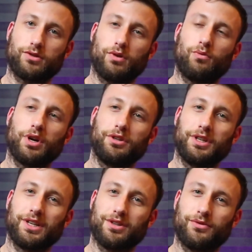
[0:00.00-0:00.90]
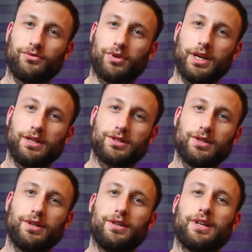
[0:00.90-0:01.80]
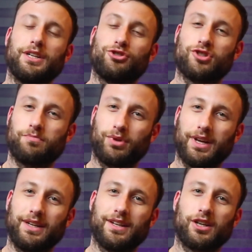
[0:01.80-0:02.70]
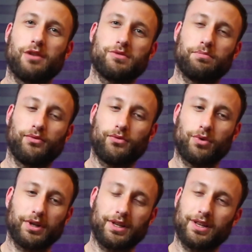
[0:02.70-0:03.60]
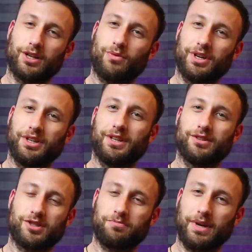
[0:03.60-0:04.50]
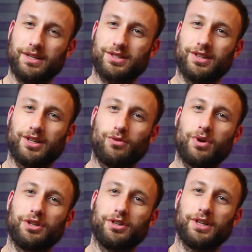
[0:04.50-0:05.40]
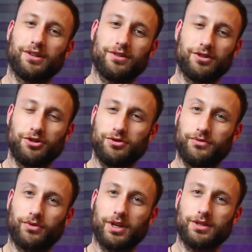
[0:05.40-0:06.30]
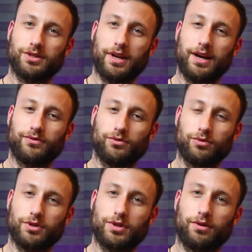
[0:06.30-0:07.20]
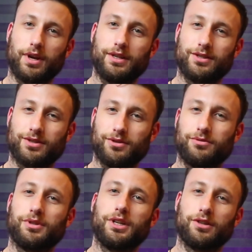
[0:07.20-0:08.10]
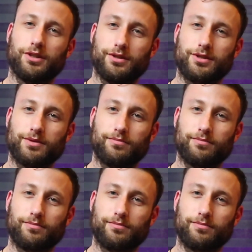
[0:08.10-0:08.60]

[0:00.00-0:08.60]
so I want you to hear the phrase that he just played that comes before it, and then I want you to hear the space, and then I want you to hear the new phrase afterwards. Alright, so here it is.